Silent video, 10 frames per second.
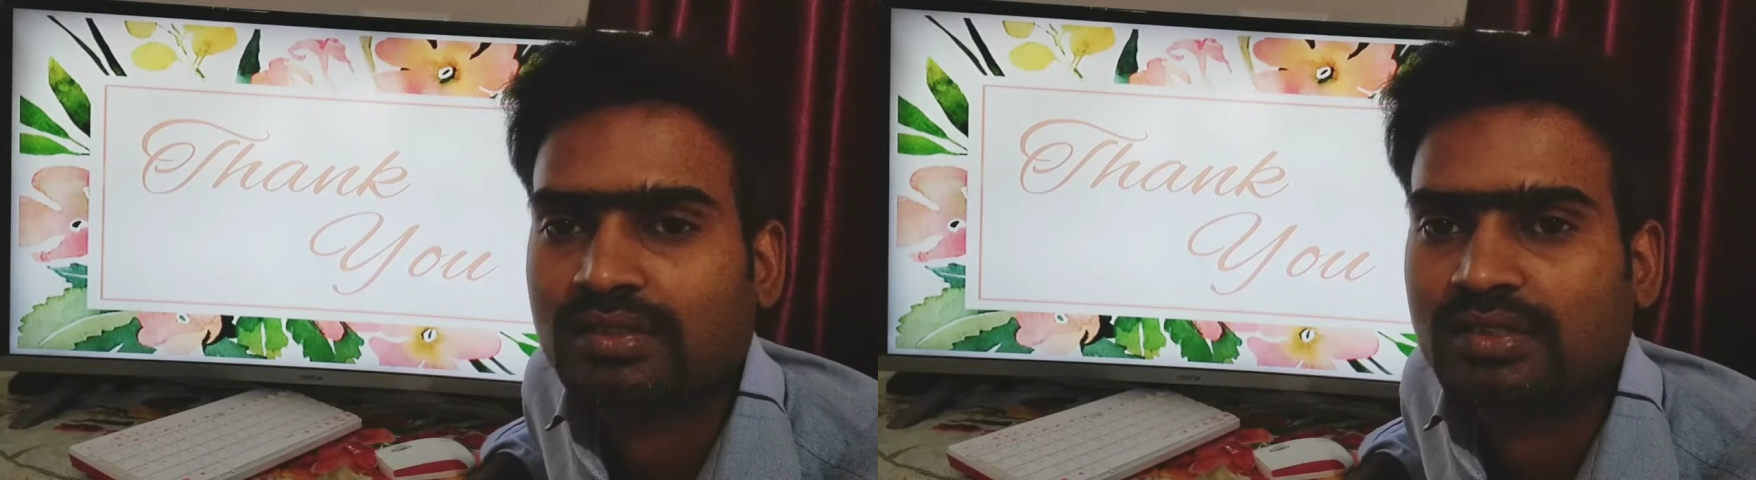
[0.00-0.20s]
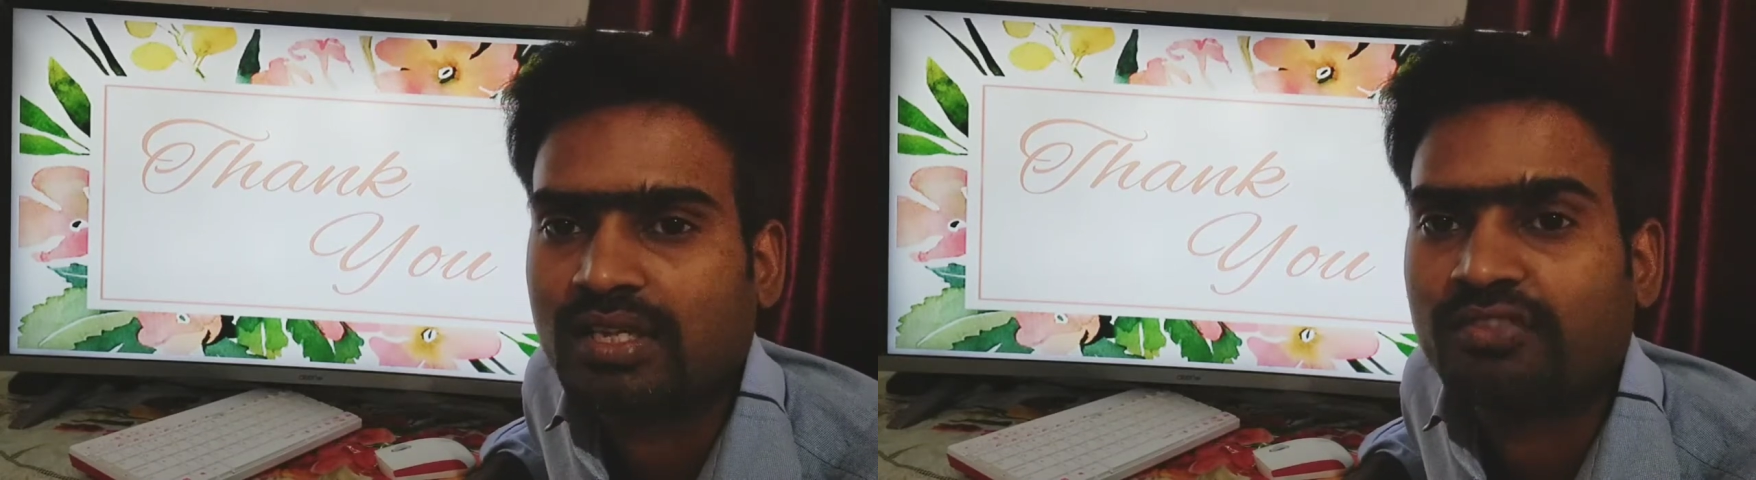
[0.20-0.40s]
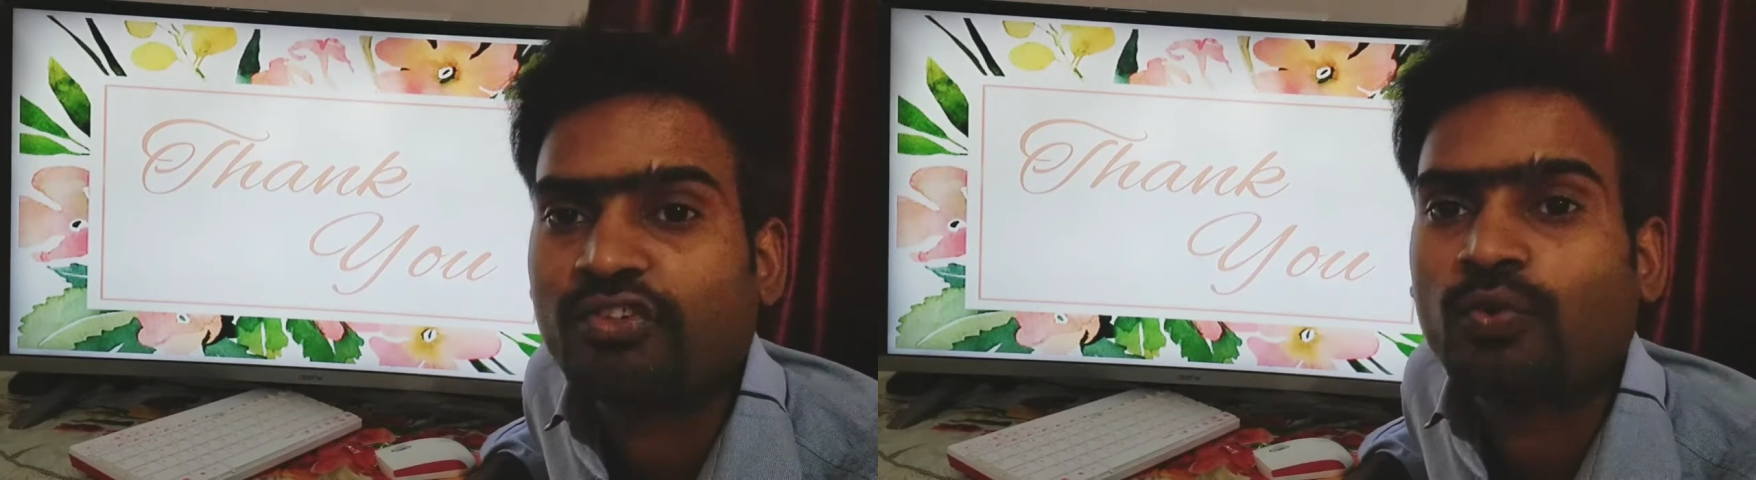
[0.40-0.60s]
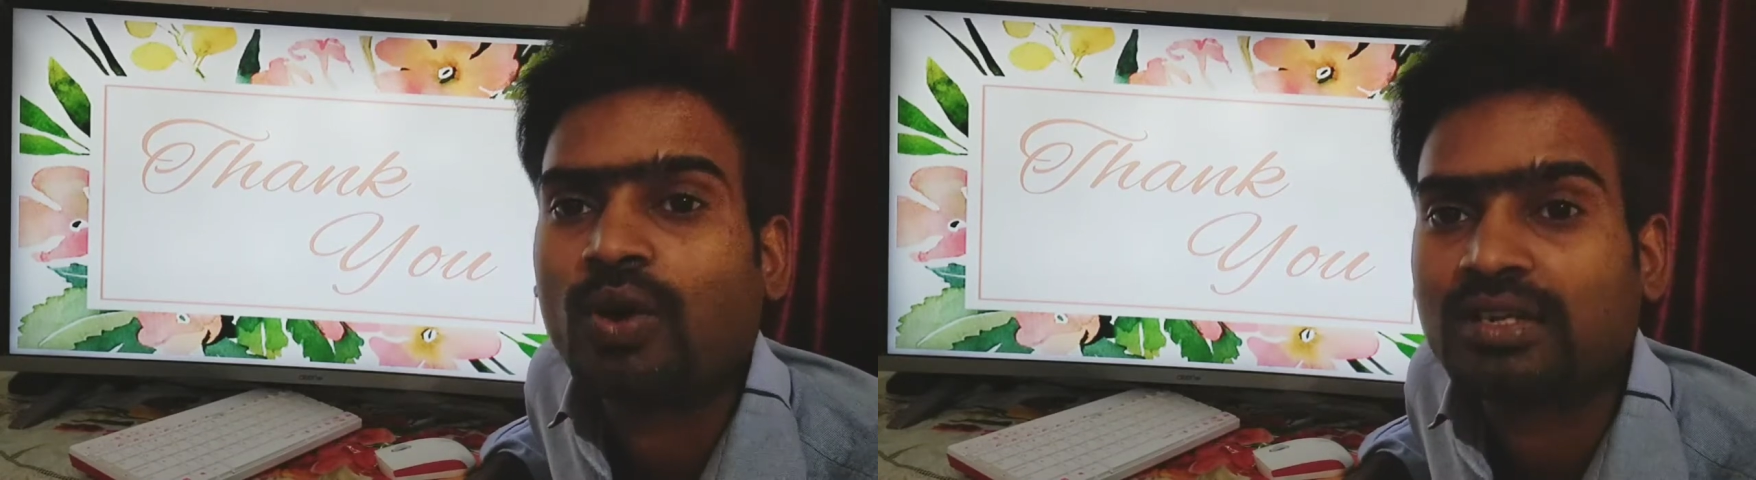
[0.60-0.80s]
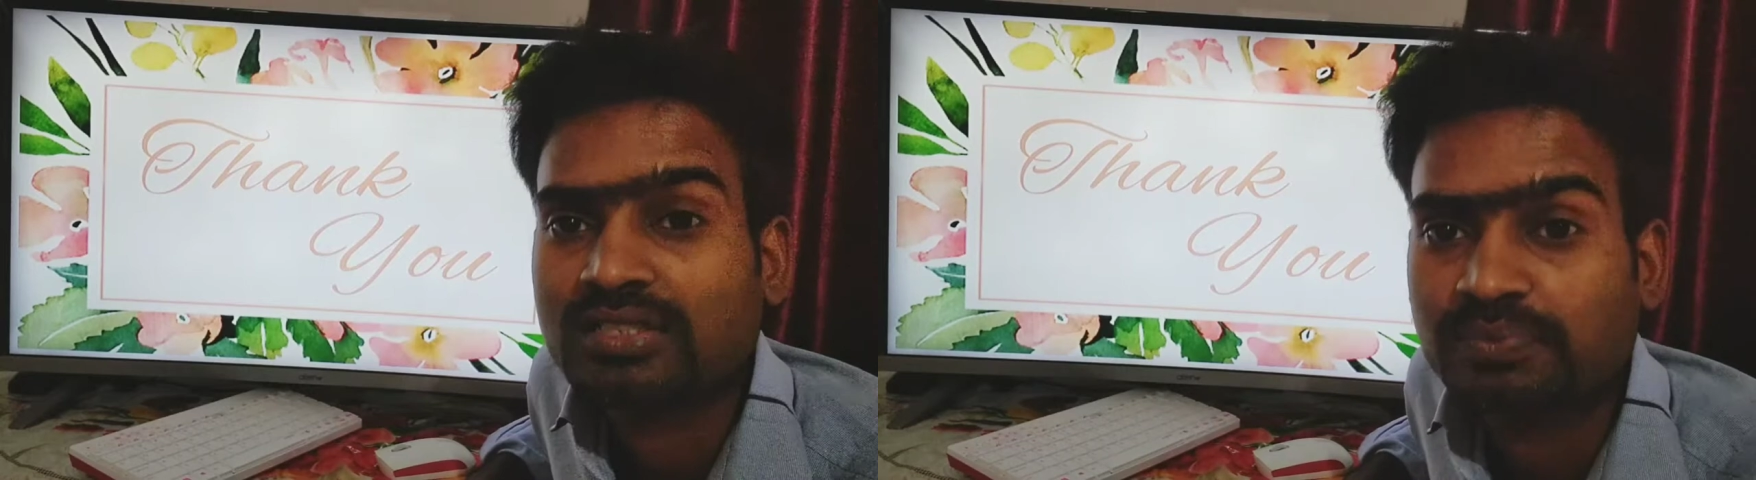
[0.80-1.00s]
If you want
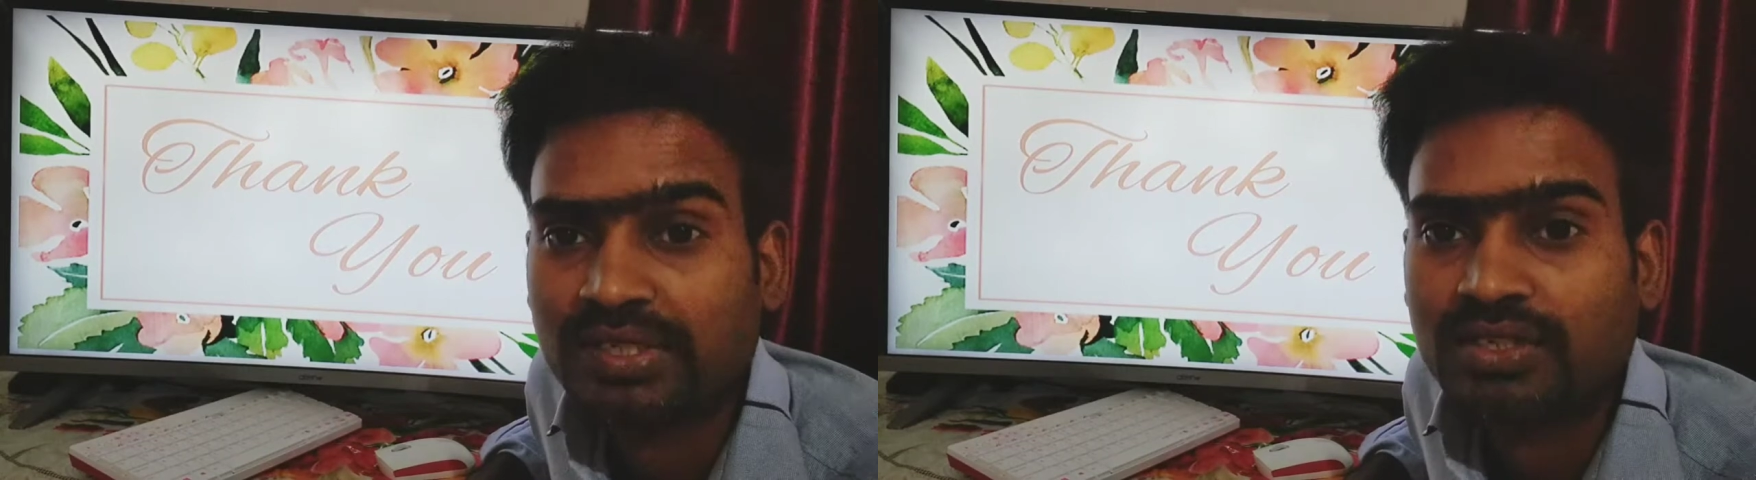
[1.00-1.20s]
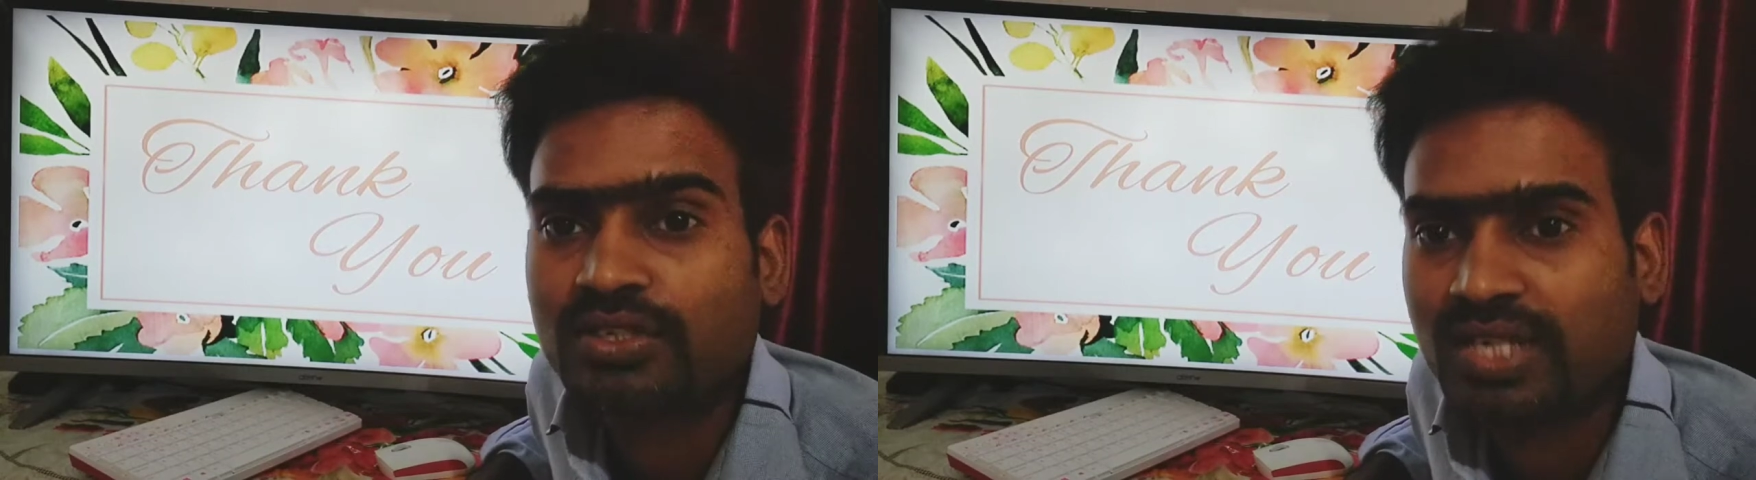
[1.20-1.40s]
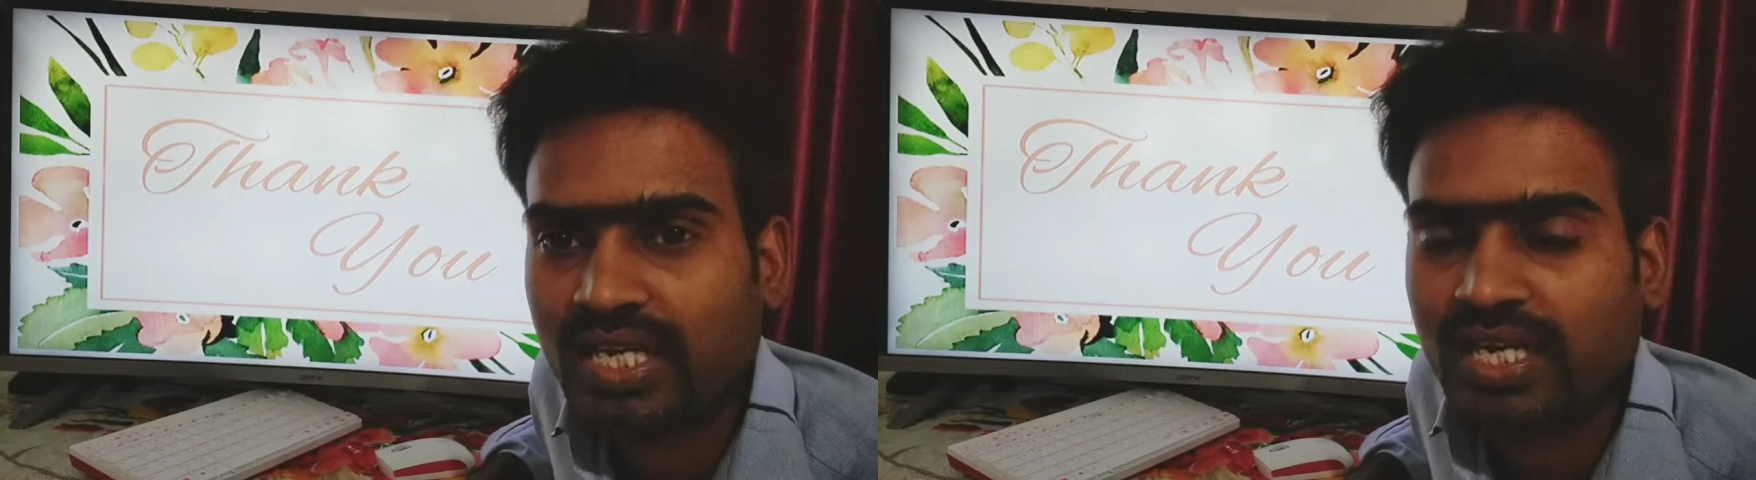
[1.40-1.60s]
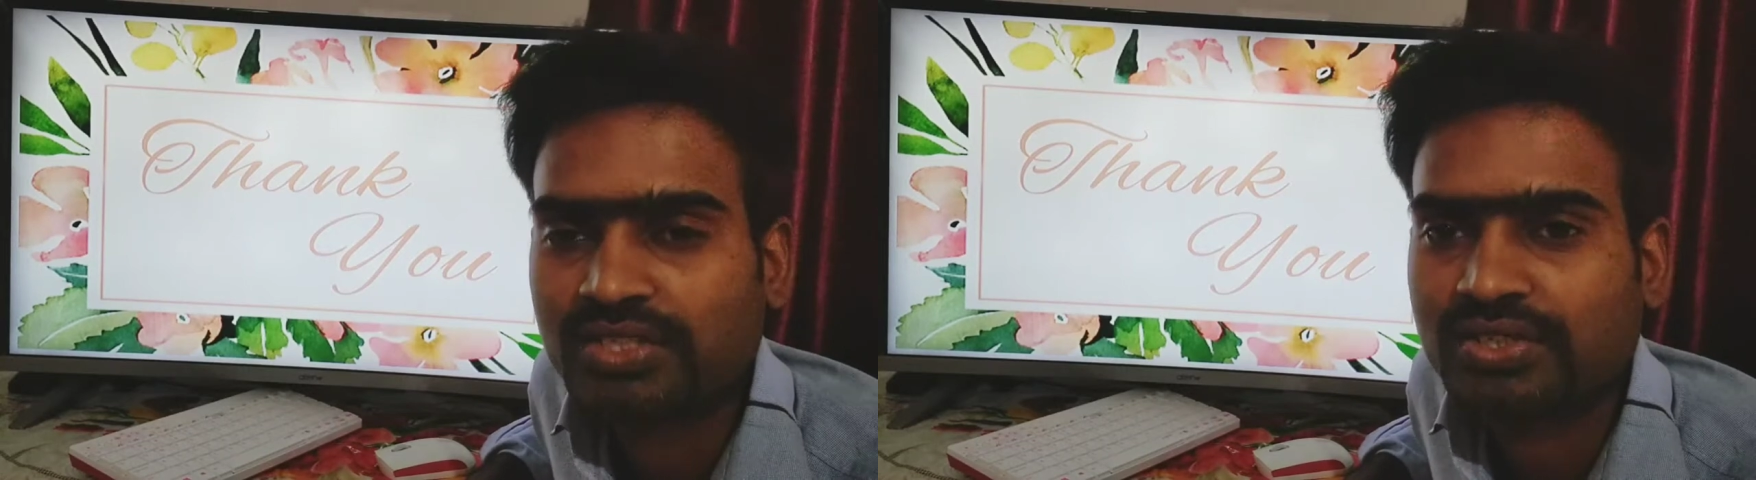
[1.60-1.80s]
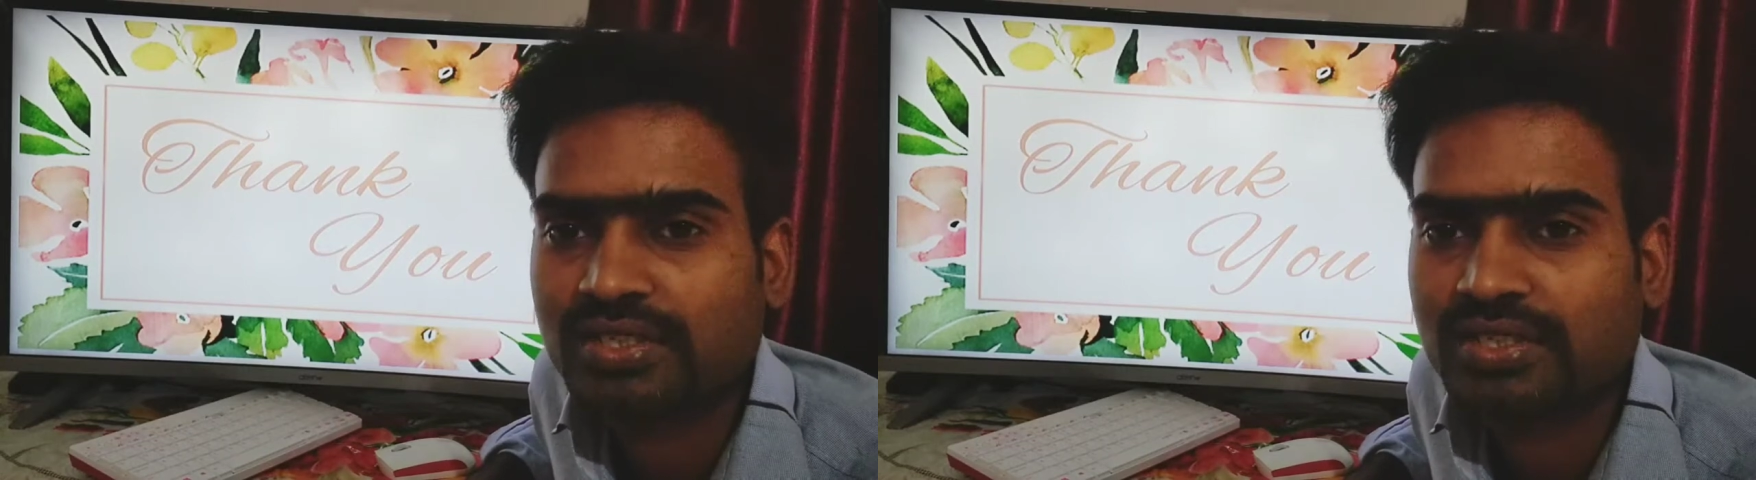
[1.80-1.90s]
to speak good English,